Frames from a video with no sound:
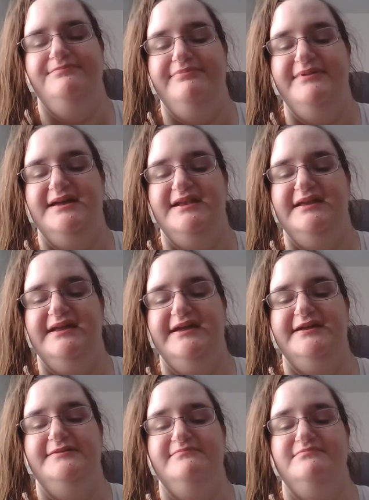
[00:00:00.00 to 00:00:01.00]

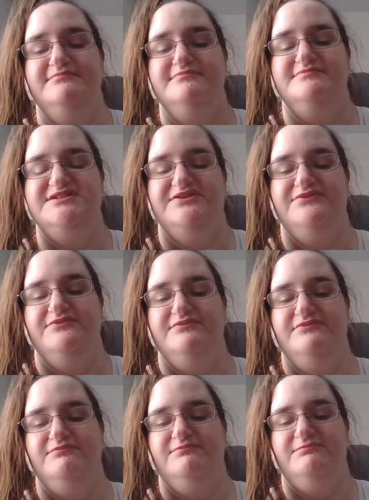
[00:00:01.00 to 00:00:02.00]
But so
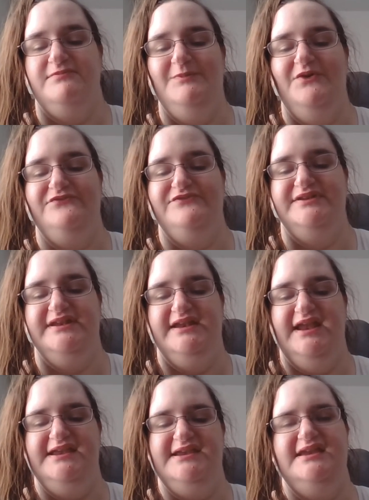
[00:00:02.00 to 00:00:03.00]
we moved
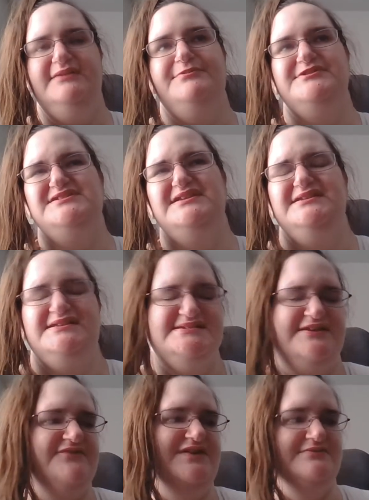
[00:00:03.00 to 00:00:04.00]
90% of the
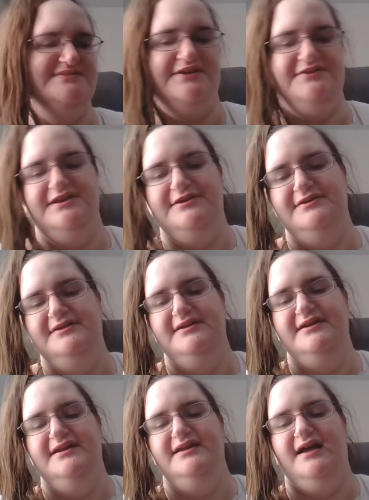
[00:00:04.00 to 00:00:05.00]
stuff that was out here
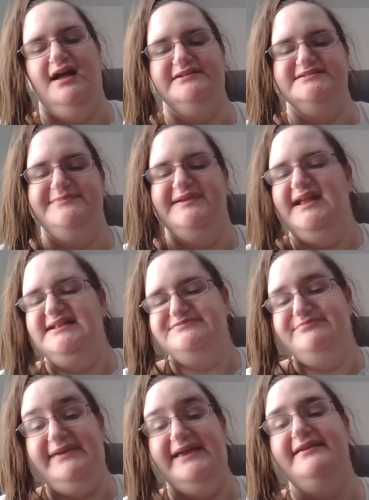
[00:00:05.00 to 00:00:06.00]
onto my dad's
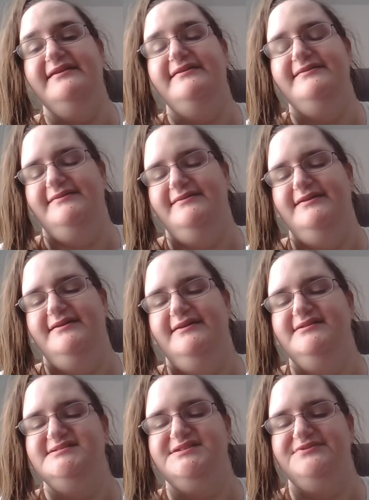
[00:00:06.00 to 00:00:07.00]
bed,
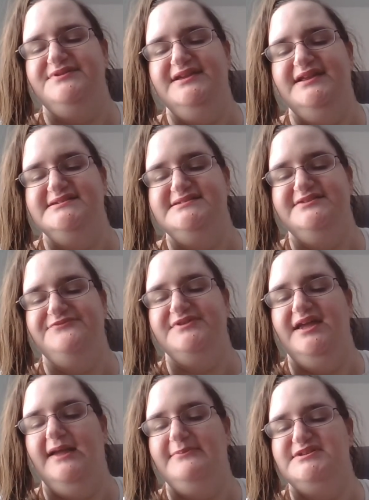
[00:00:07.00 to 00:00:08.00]
so he doesn't
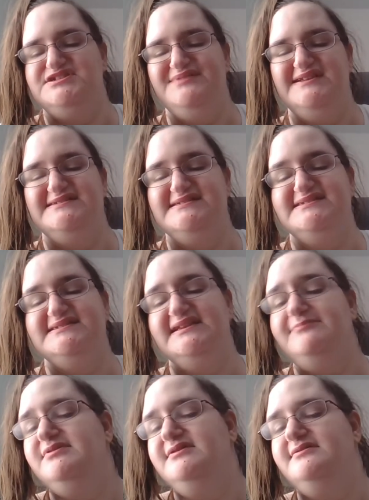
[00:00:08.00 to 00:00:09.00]
really have much space to
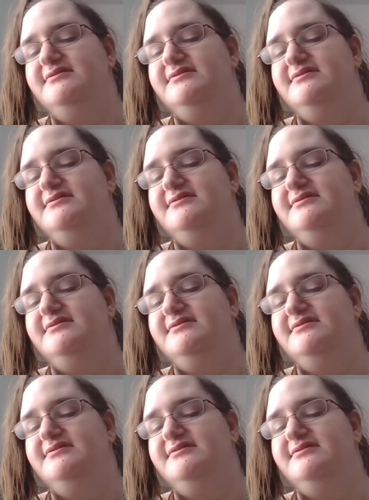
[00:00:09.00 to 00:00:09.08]
sleep,